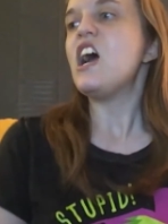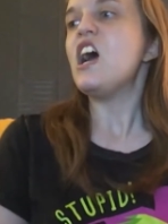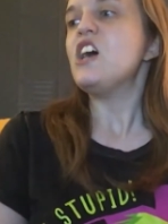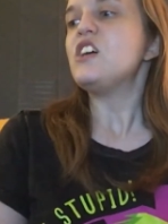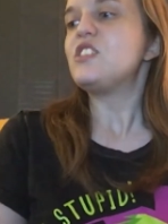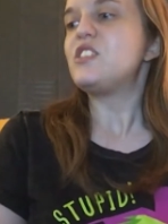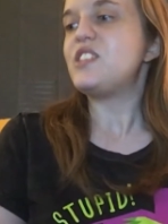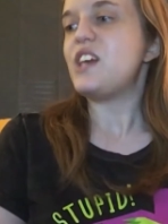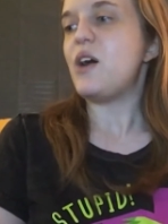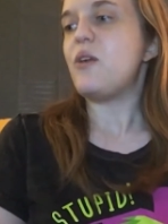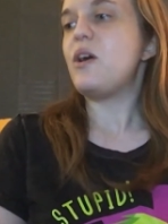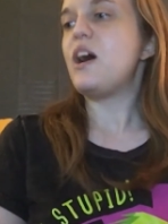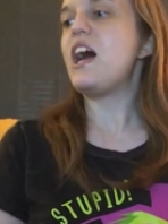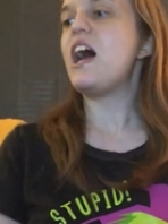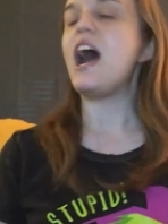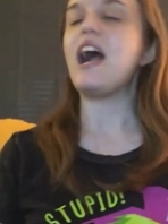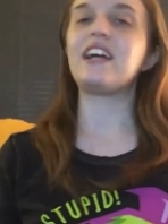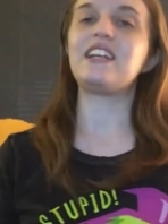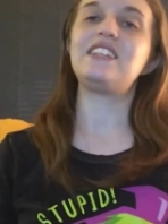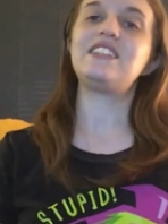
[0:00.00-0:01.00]
so
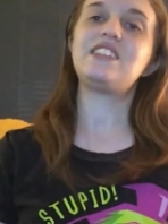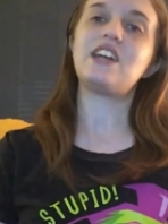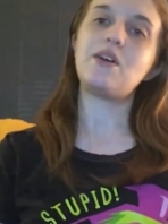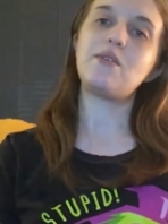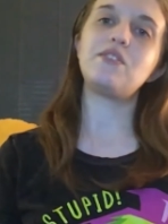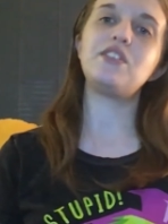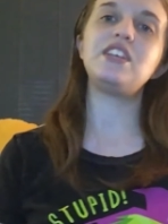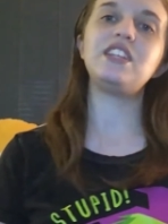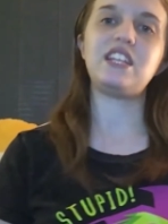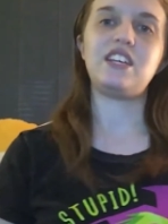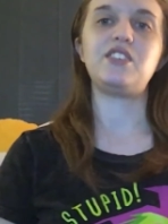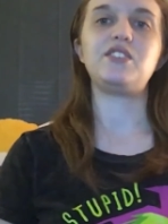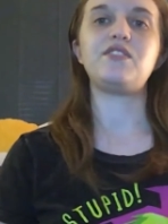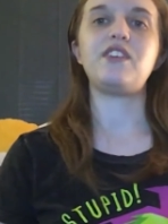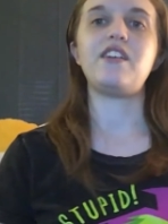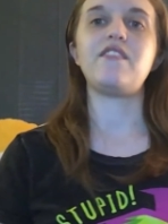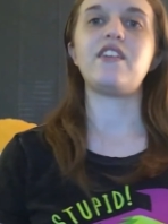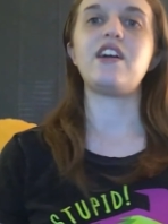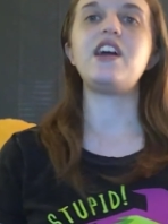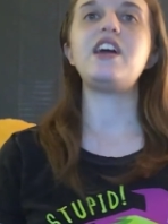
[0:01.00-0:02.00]
I'm going to start with the least
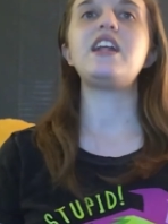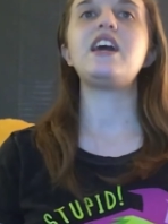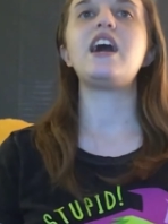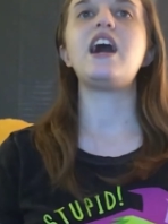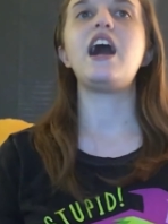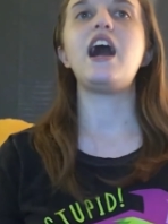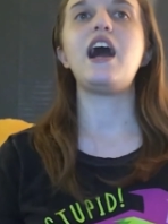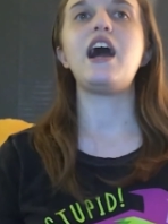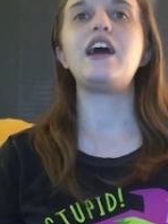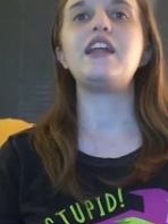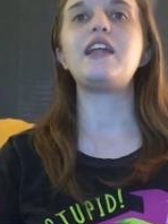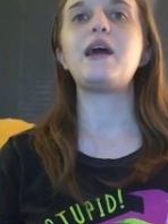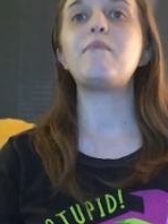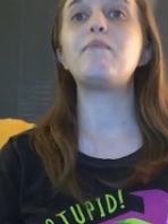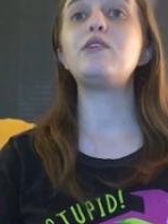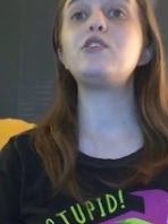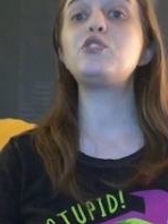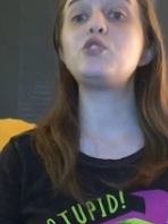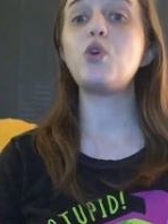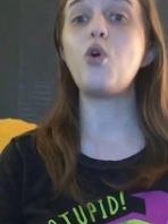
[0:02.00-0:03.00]
favorite. Uh,
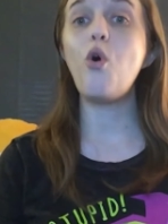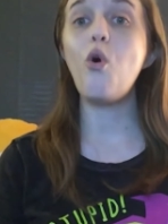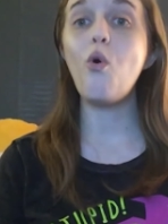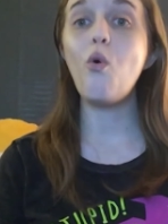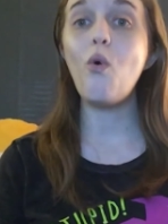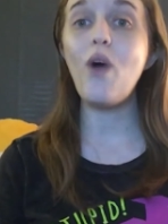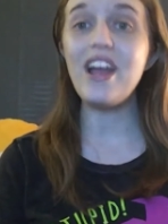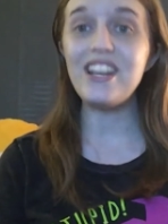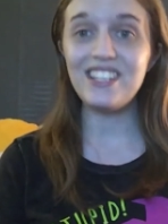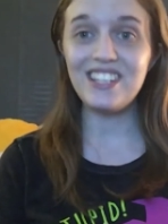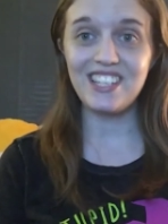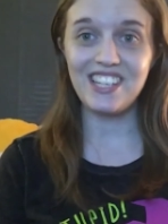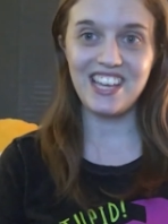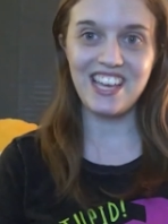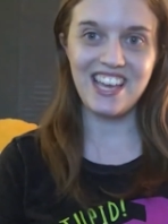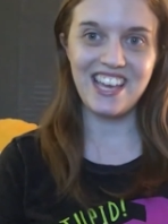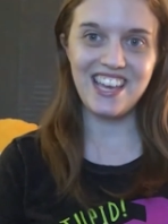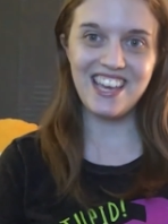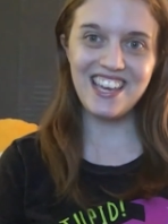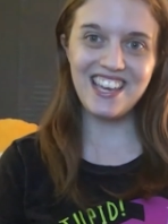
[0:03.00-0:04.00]
number
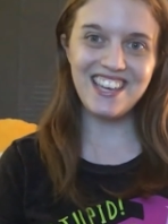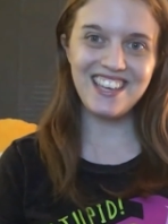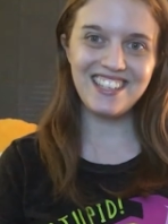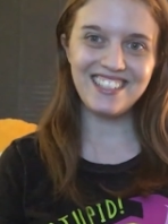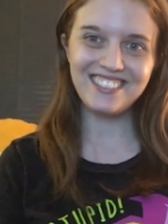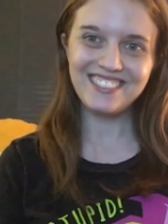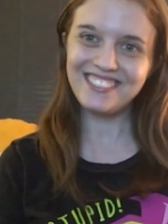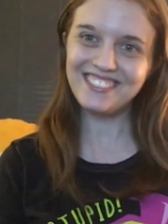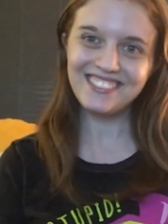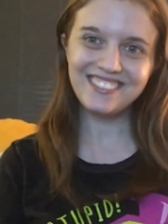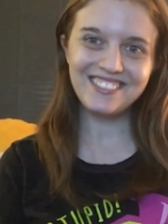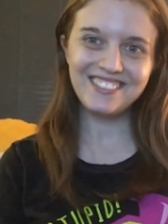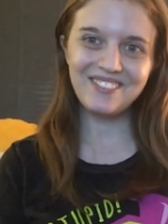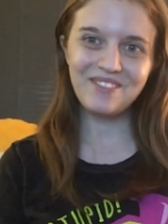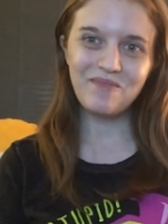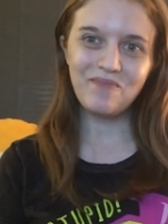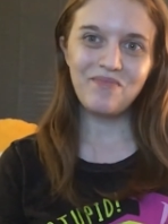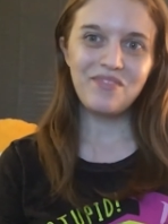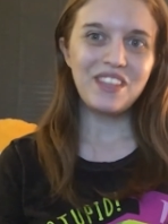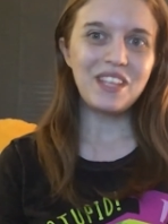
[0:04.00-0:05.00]
20
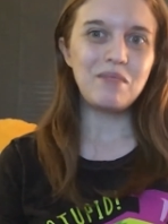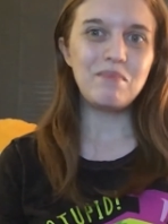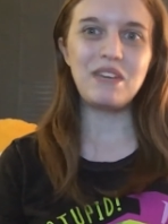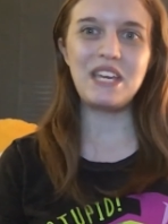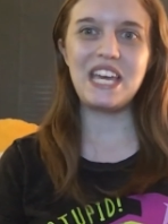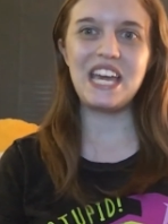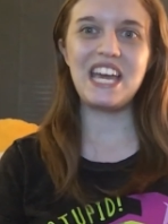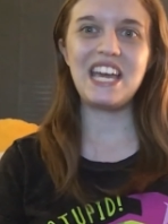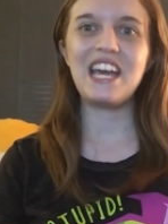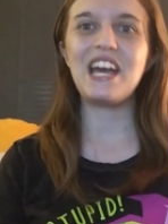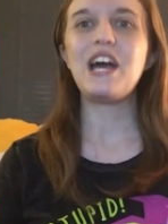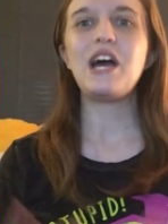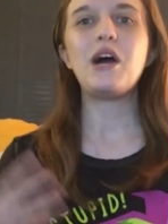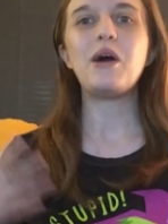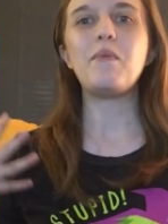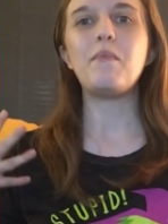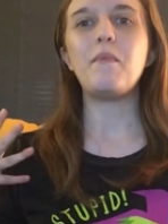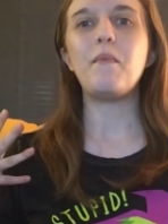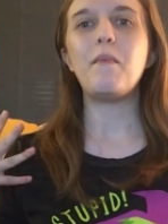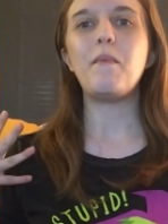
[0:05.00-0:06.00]
being
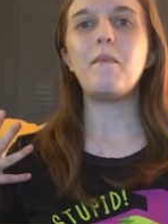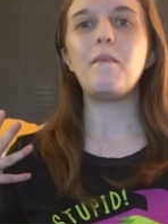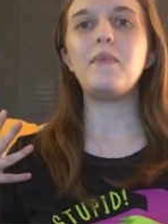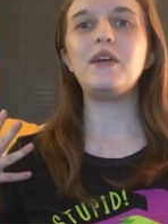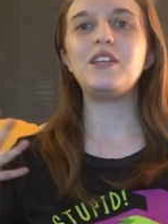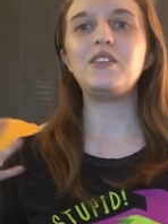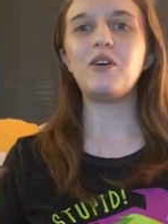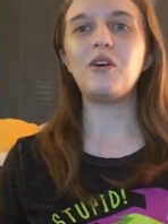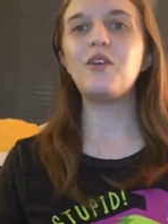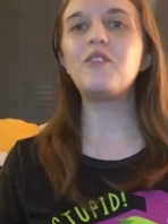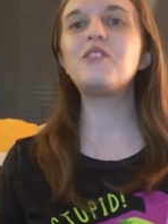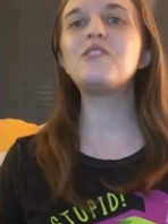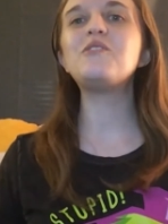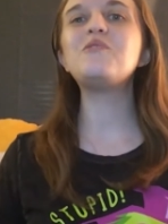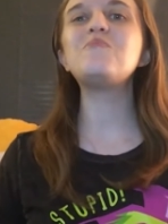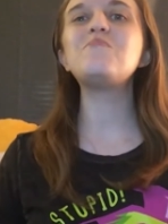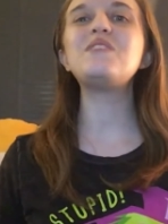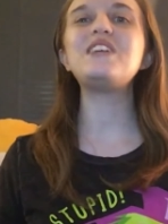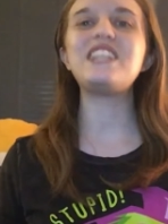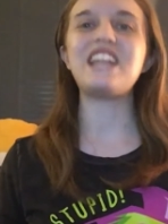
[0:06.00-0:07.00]

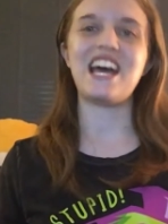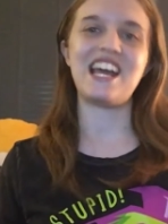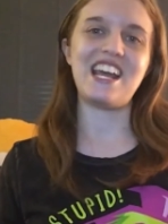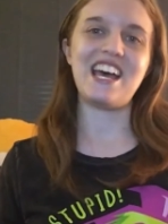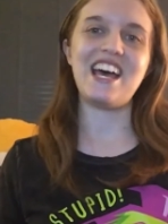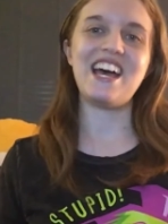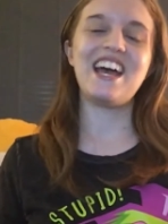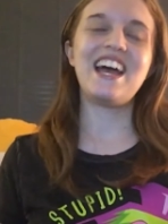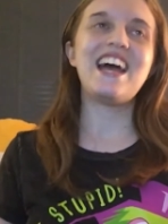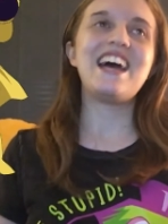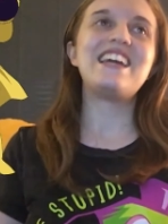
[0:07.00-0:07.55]
Minoru Mineta.